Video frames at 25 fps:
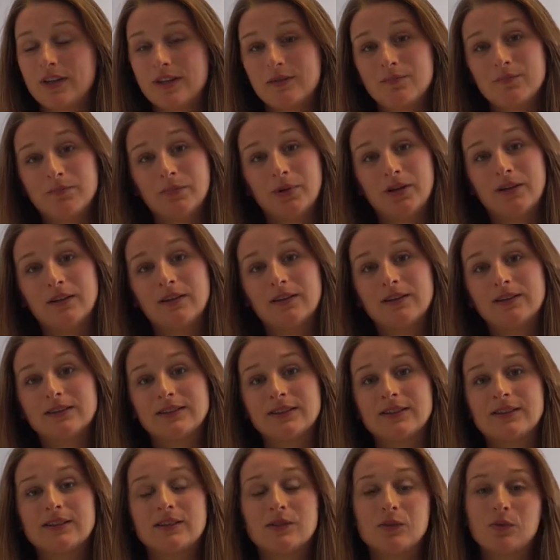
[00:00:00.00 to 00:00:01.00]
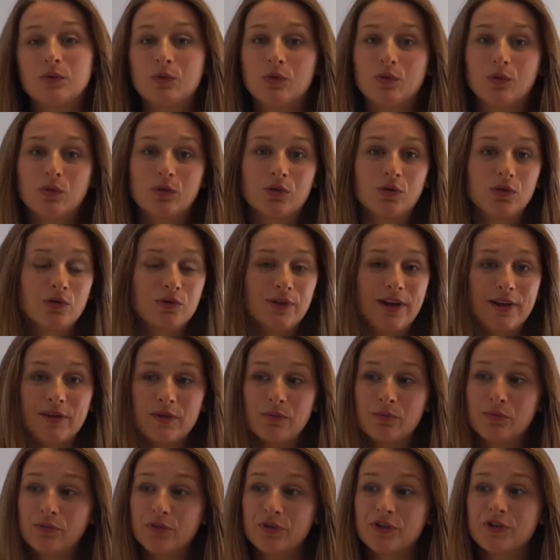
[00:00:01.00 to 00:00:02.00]
implants or crown
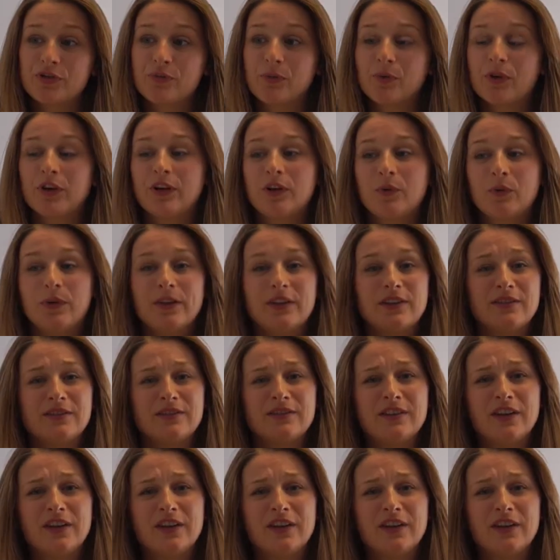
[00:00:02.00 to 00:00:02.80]
and bridge work where you